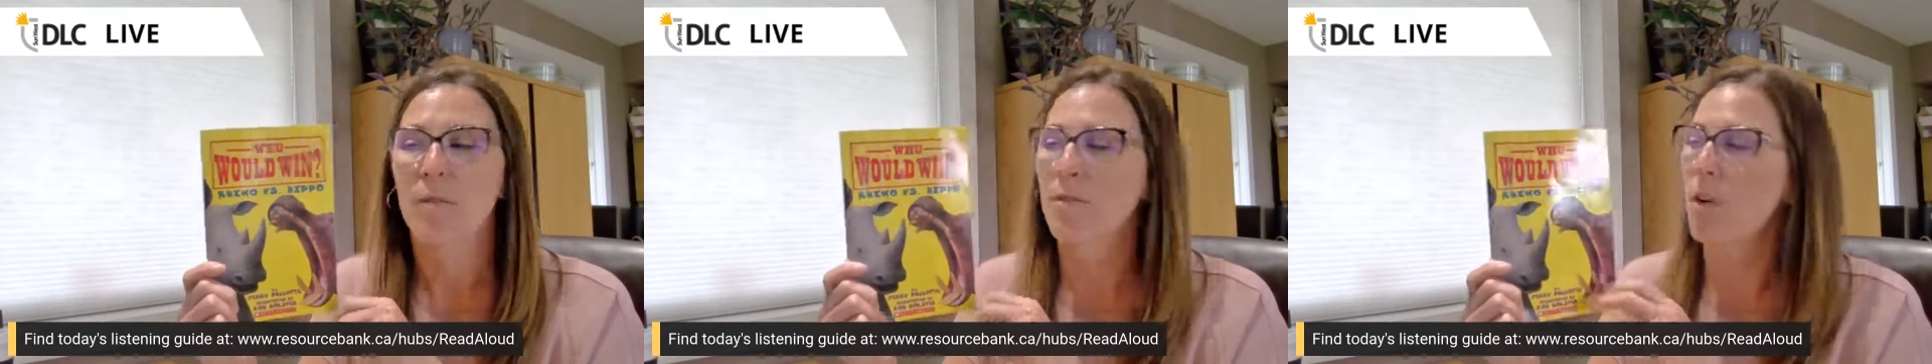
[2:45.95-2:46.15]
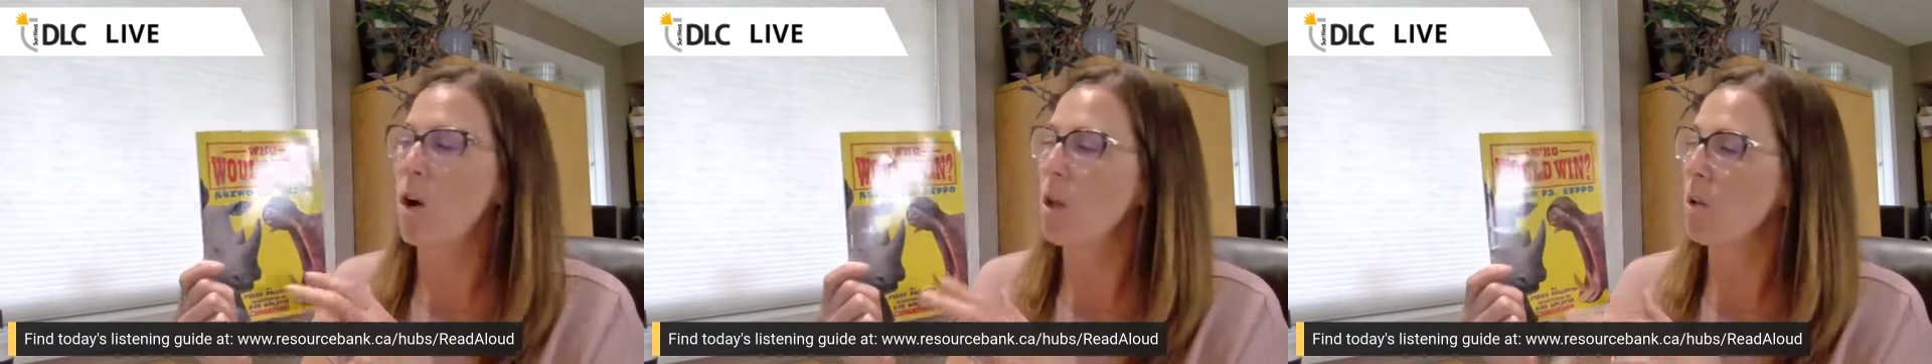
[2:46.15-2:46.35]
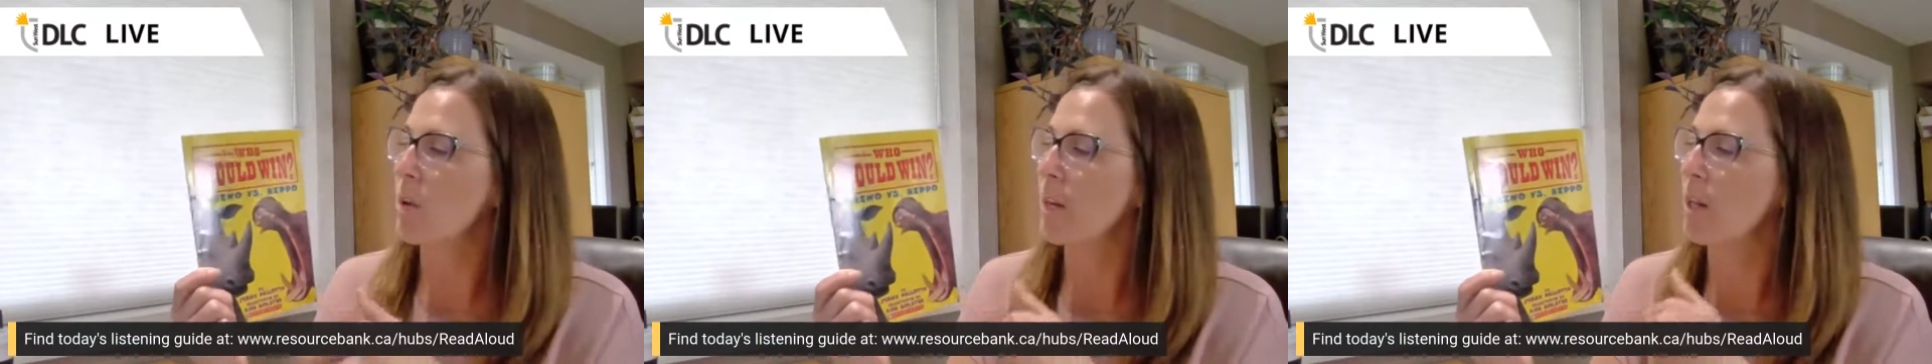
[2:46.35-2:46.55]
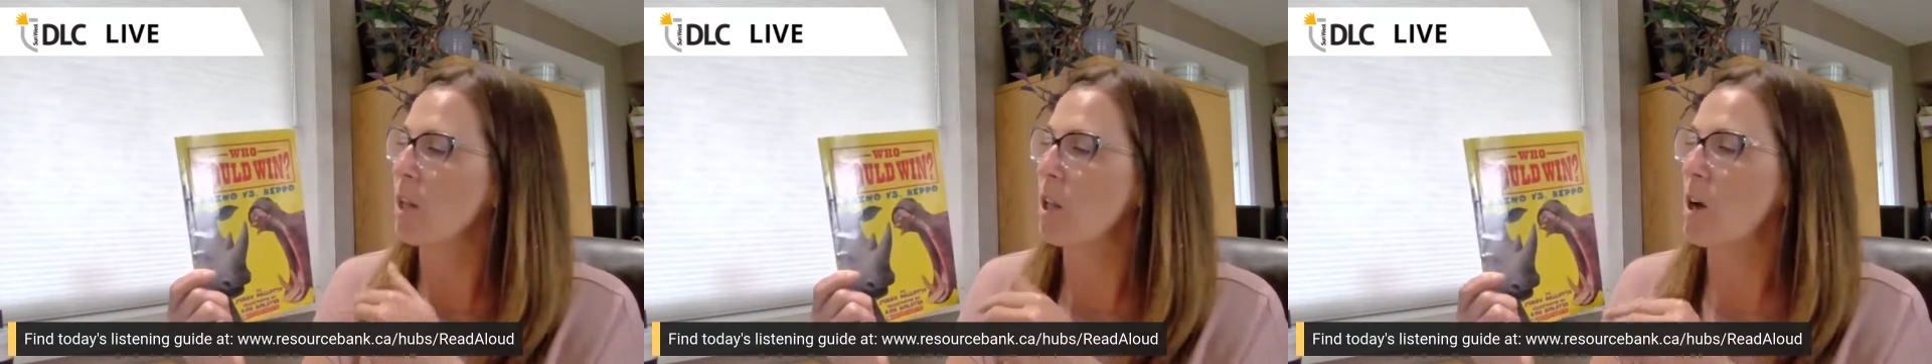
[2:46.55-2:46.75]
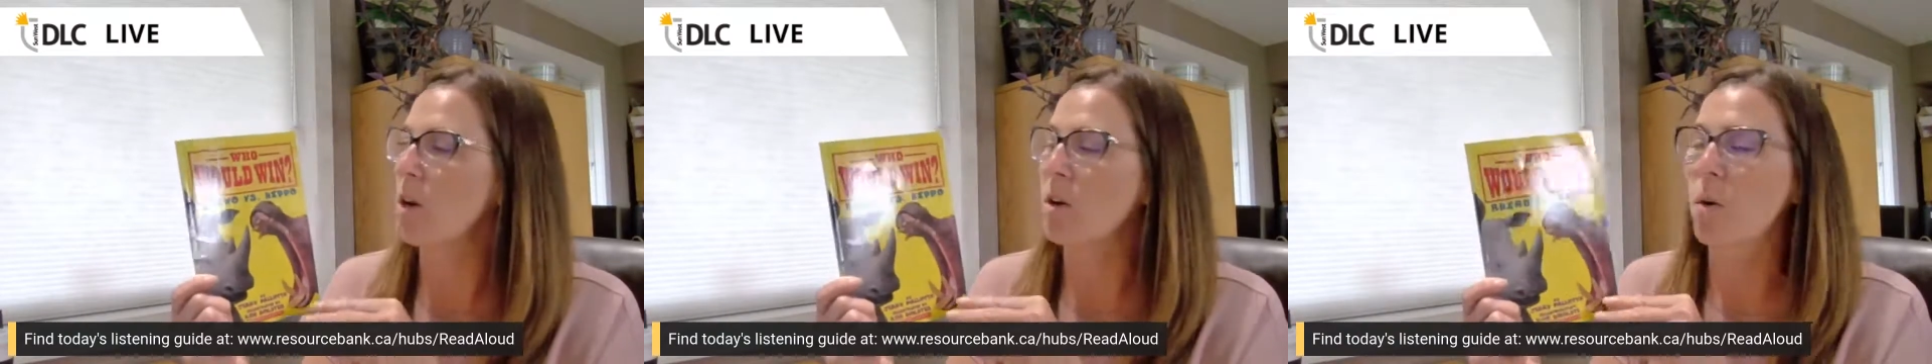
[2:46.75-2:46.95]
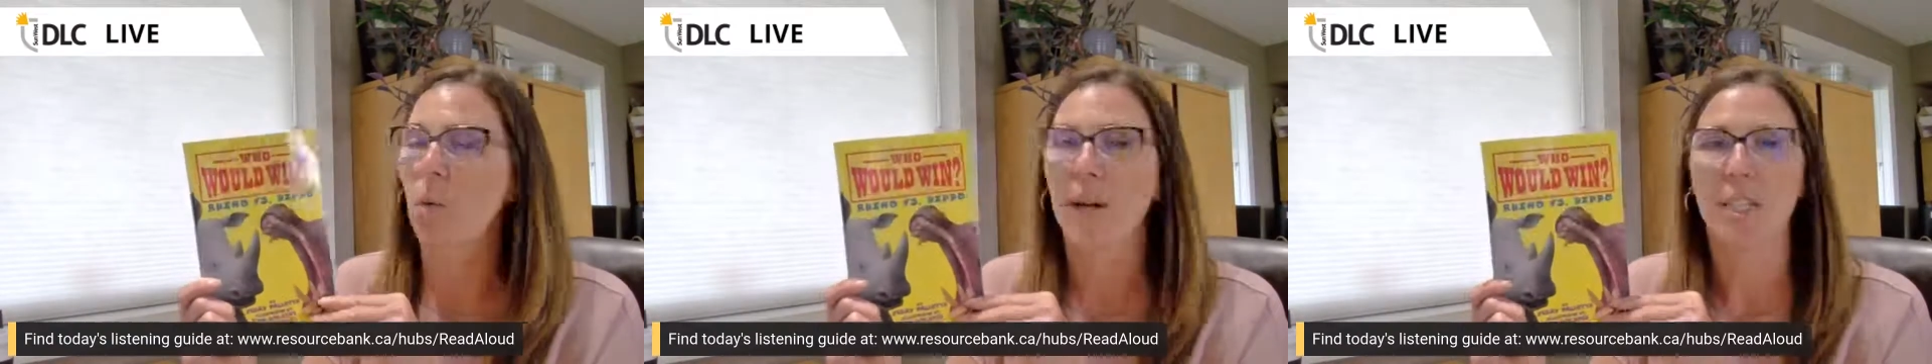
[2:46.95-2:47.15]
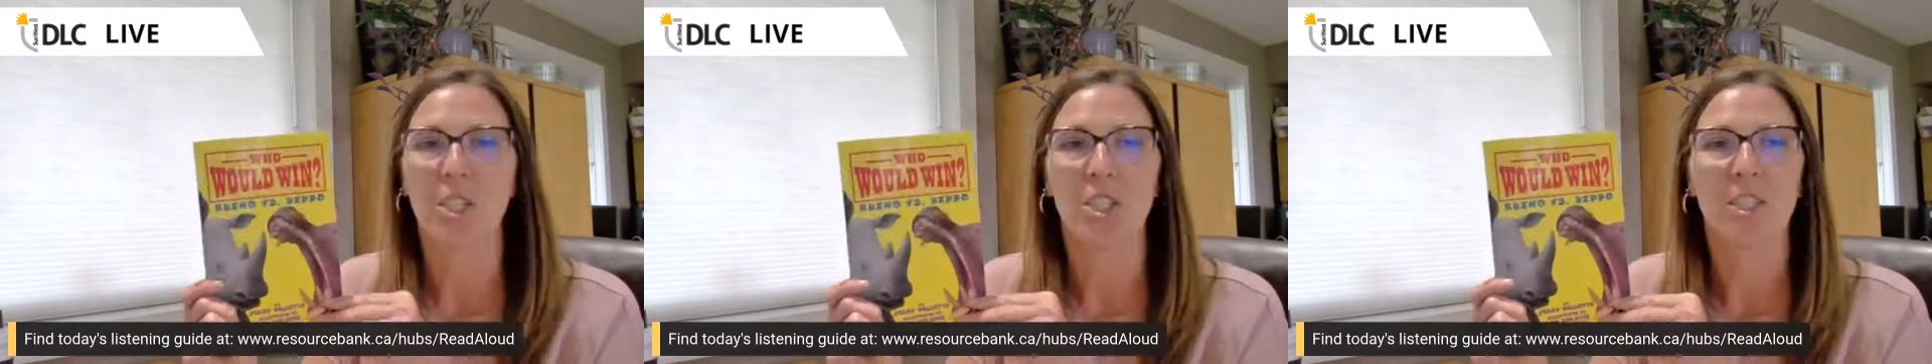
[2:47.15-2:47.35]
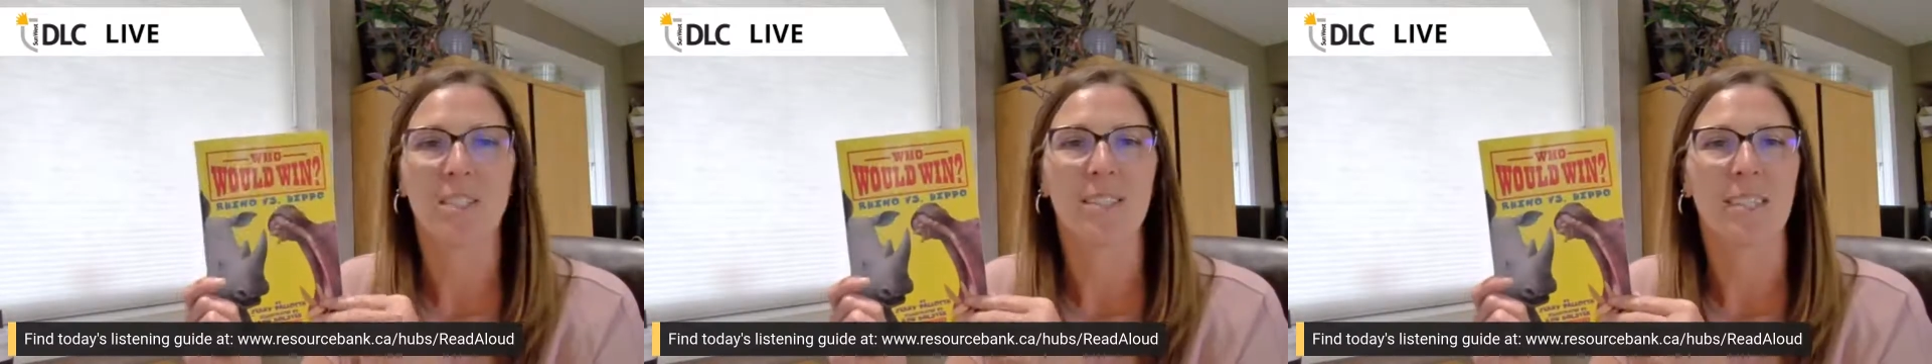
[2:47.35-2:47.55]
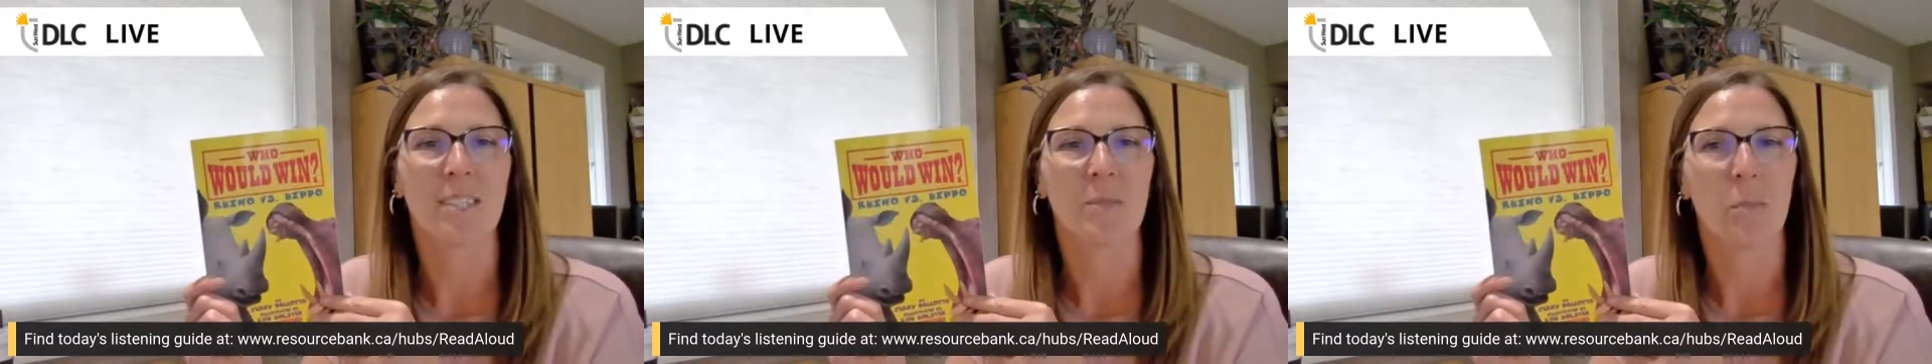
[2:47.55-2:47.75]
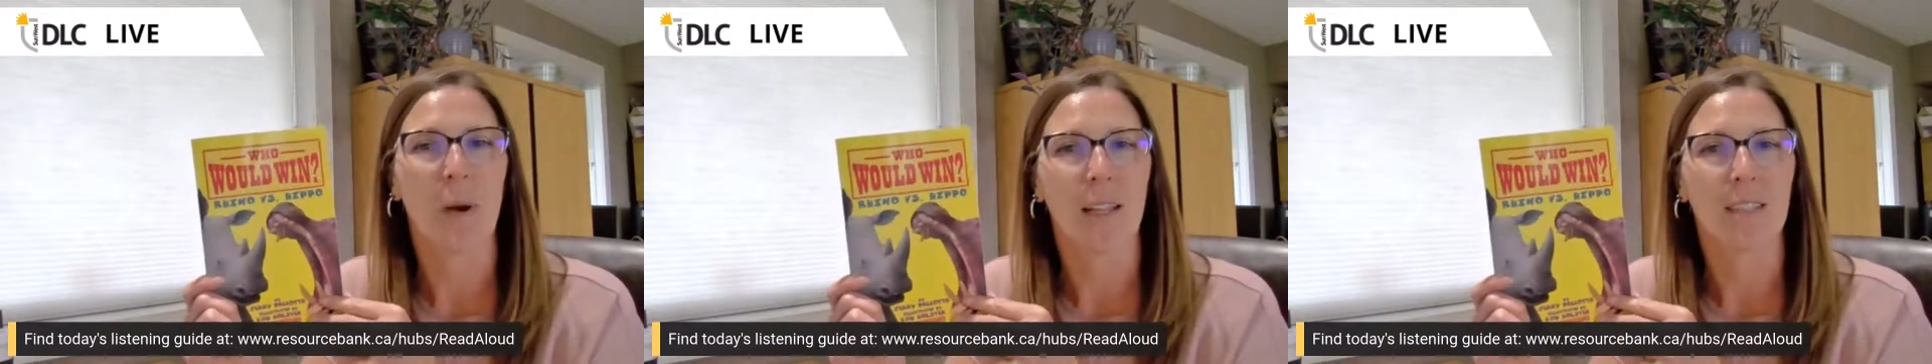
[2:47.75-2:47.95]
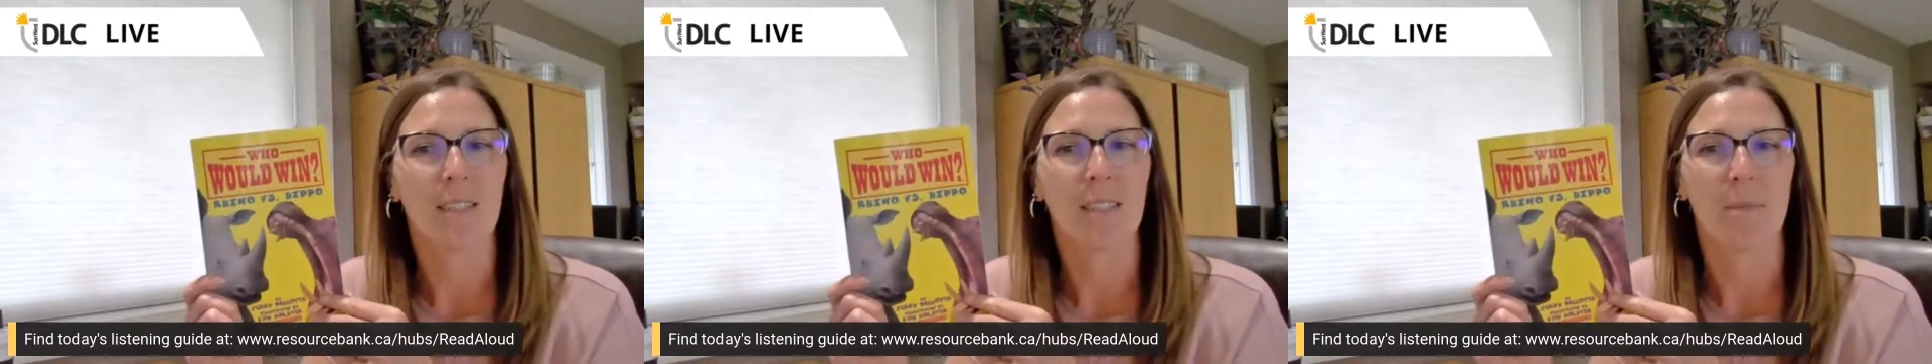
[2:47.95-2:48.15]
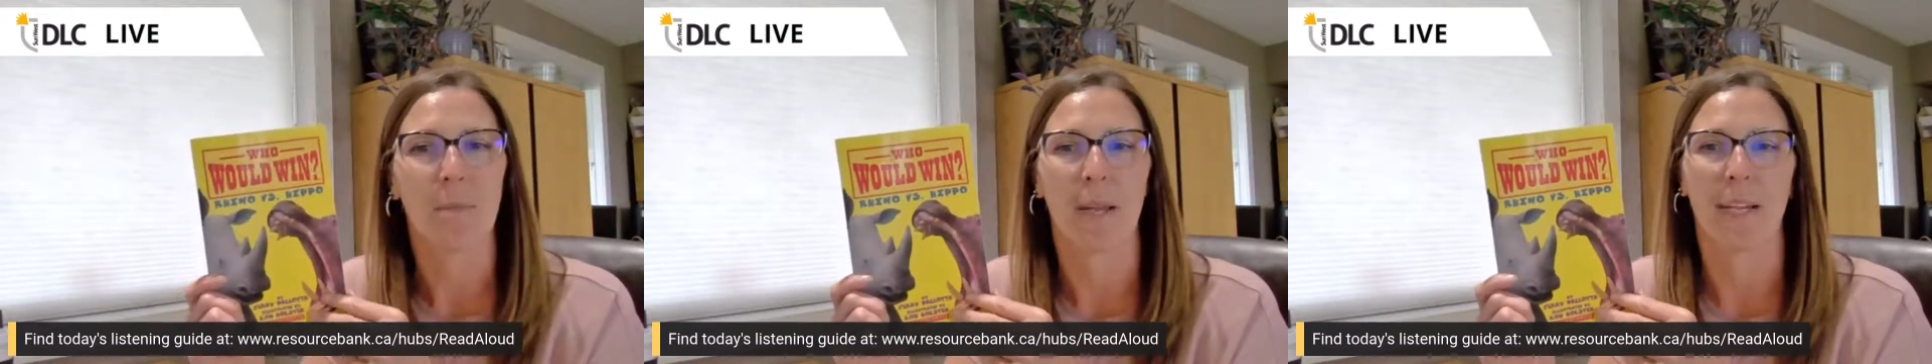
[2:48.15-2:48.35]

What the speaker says: following along questions as well as some